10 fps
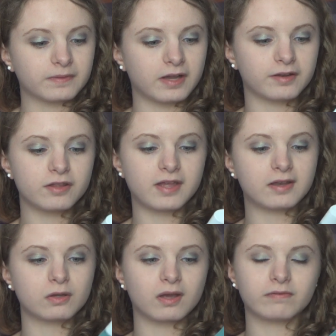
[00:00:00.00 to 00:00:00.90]
know they
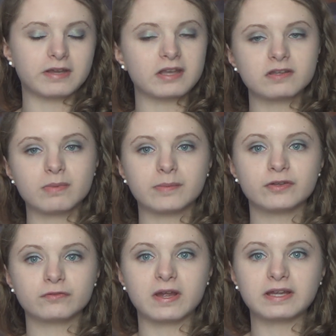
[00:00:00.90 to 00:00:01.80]
do have an
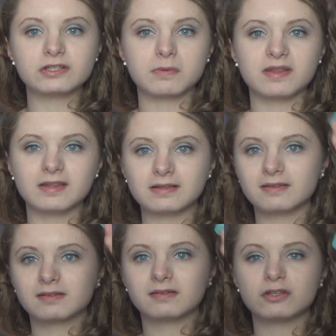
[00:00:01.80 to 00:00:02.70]
anti-blemish range, but I think
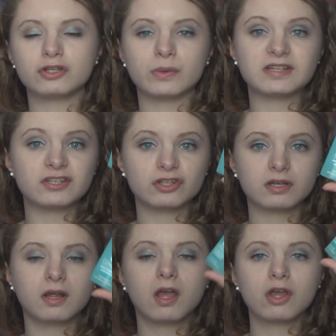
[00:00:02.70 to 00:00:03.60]
this is the new
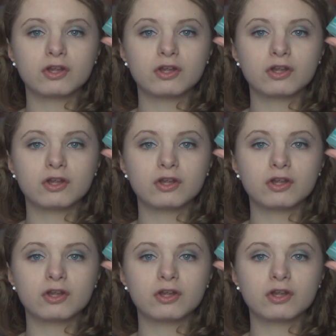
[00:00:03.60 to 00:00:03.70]
addition